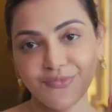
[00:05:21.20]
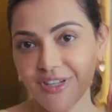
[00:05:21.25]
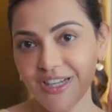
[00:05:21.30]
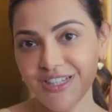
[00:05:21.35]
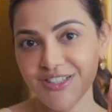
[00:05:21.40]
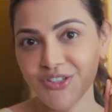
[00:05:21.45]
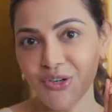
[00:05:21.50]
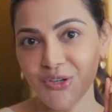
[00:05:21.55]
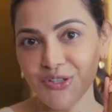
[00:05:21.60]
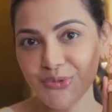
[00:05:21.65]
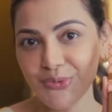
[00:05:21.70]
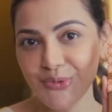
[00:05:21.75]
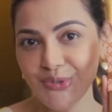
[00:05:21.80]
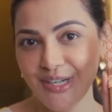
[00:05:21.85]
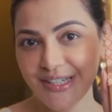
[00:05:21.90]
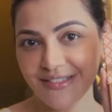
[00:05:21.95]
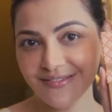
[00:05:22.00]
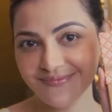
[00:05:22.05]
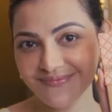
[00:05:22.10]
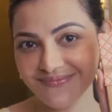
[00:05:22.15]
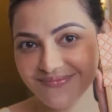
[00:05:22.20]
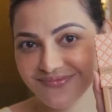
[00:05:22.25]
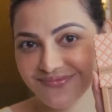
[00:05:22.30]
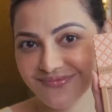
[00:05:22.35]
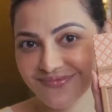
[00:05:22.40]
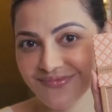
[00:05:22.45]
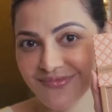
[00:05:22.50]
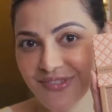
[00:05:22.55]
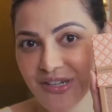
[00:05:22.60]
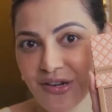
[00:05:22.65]
is contouring
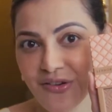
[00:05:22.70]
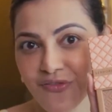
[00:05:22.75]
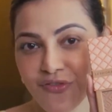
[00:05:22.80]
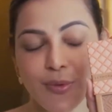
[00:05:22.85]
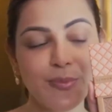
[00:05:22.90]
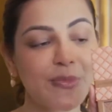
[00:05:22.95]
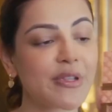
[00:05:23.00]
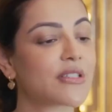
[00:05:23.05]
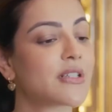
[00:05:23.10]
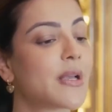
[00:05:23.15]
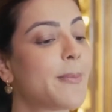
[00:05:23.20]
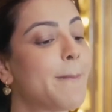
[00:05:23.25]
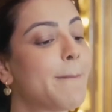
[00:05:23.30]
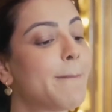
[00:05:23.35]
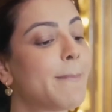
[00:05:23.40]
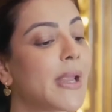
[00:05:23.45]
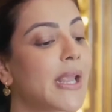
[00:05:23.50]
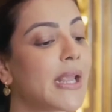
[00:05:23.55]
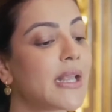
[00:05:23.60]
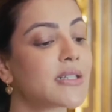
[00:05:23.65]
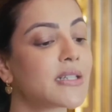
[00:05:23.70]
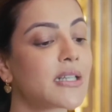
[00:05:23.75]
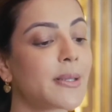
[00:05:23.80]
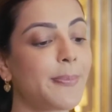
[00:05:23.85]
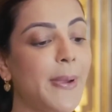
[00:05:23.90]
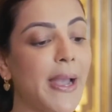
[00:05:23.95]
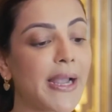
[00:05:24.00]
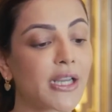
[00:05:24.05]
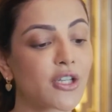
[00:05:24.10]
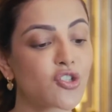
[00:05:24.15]
from this amazing
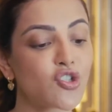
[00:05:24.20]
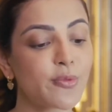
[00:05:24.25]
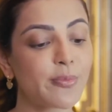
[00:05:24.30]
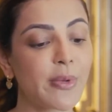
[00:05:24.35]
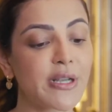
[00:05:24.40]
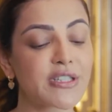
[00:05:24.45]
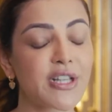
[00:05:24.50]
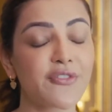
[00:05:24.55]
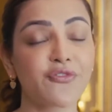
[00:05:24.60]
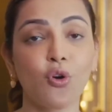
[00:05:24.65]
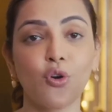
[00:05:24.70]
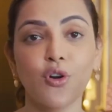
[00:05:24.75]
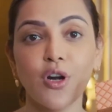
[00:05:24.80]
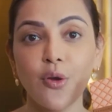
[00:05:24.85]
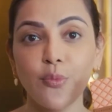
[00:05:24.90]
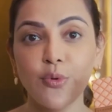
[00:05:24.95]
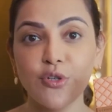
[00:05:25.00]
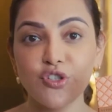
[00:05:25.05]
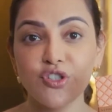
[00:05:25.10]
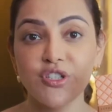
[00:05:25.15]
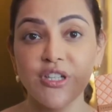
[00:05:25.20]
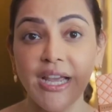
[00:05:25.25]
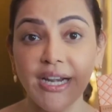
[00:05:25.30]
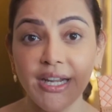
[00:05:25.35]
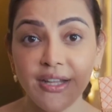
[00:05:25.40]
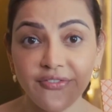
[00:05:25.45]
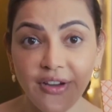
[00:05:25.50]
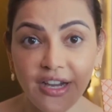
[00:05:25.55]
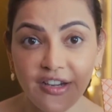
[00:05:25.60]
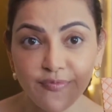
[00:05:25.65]
packaging by Sephora, which is
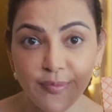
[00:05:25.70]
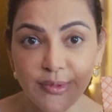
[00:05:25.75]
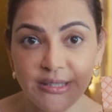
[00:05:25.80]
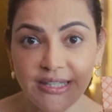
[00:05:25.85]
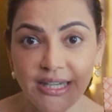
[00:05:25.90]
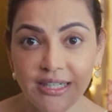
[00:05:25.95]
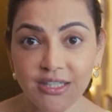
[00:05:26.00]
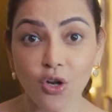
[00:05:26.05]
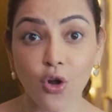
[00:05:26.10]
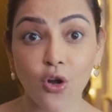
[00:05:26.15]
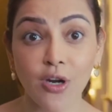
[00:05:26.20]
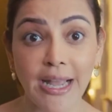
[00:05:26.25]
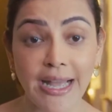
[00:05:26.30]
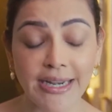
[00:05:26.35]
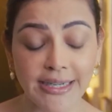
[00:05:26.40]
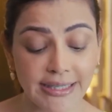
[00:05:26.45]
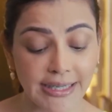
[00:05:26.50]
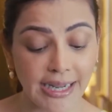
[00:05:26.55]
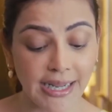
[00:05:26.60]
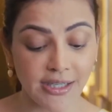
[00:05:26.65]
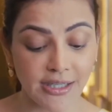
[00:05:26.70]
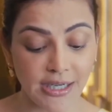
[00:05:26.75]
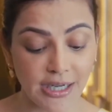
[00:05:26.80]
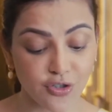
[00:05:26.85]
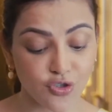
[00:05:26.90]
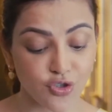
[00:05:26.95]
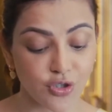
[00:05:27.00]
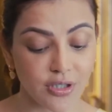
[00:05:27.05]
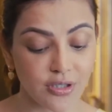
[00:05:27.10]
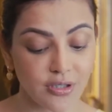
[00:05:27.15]
95% organic and
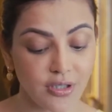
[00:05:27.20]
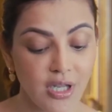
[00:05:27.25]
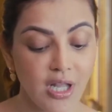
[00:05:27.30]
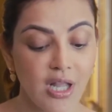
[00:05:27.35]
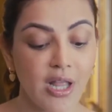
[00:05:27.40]
natural.